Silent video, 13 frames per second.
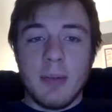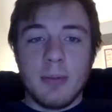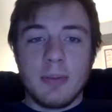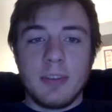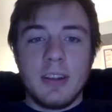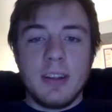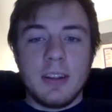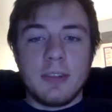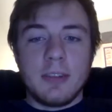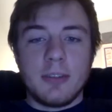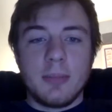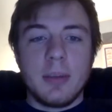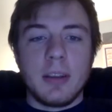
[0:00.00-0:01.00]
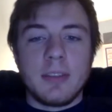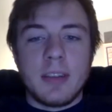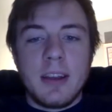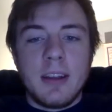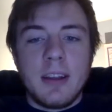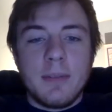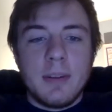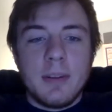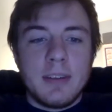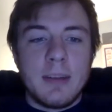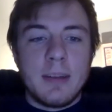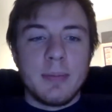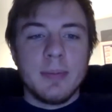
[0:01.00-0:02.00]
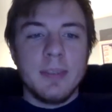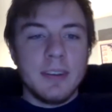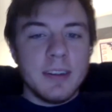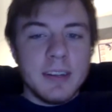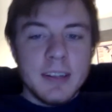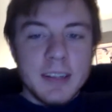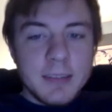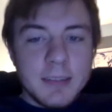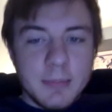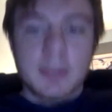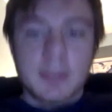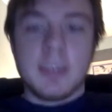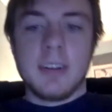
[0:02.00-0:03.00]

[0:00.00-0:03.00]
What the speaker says: we'll see. That should be exciting if it does happen. But